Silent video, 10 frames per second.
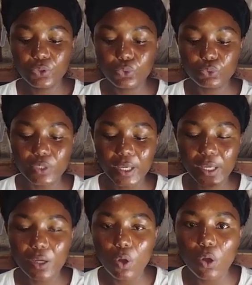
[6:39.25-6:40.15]
to
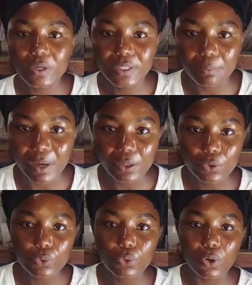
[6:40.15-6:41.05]
kill all the
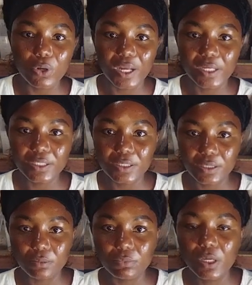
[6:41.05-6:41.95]

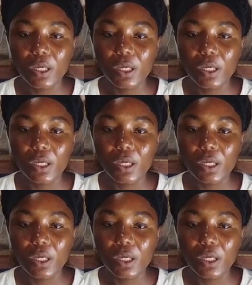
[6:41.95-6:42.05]
microorganisms